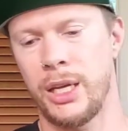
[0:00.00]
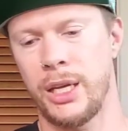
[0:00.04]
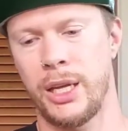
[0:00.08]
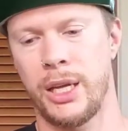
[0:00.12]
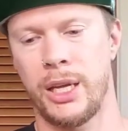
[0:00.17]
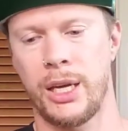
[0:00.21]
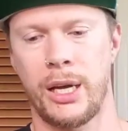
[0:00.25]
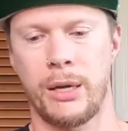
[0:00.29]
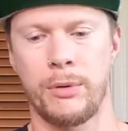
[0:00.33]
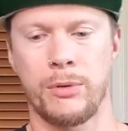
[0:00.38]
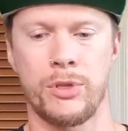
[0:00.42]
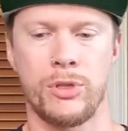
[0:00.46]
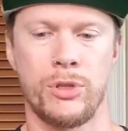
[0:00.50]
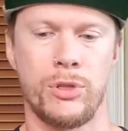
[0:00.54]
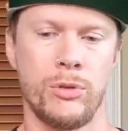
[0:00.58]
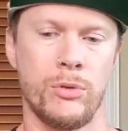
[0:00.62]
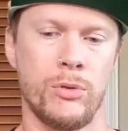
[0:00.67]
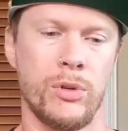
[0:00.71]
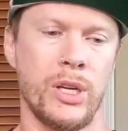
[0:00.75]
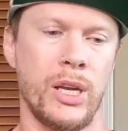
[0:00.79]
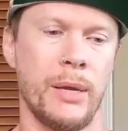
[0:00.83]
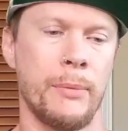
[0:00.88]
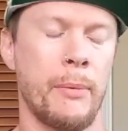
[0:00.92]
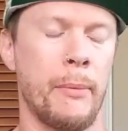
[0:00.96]
it and I was
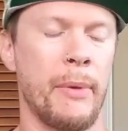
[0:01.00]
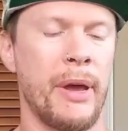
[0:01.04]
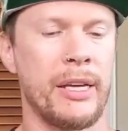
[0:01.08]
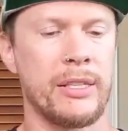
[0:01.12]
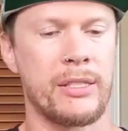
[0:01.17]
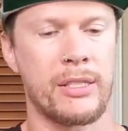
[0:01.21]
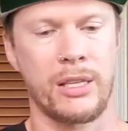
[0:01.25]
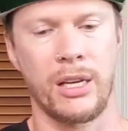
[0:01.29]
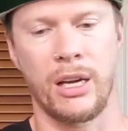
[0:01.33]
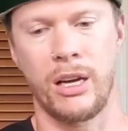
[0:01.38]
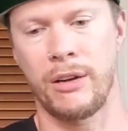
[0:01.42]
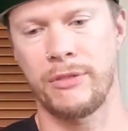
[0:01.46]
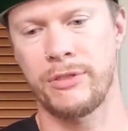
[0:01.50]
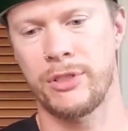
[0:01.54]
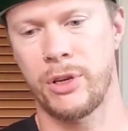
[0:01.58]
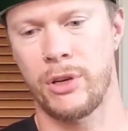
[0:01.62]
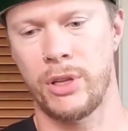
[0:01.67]
doing MMA stuff,